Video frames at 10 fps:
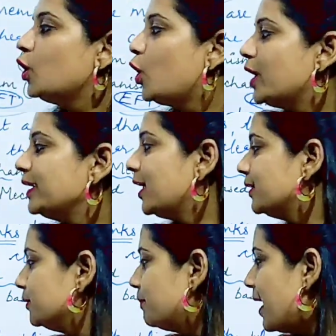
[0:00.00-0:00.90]
on
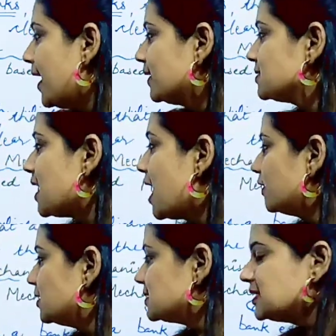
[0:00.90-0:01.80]
other banks
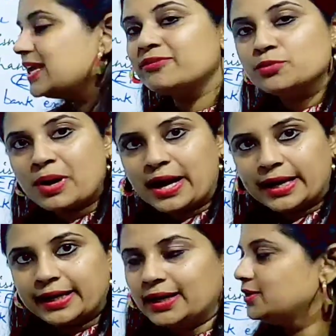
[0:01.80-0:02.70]
are received
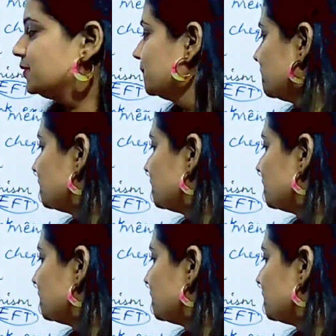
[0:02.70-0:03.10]
by it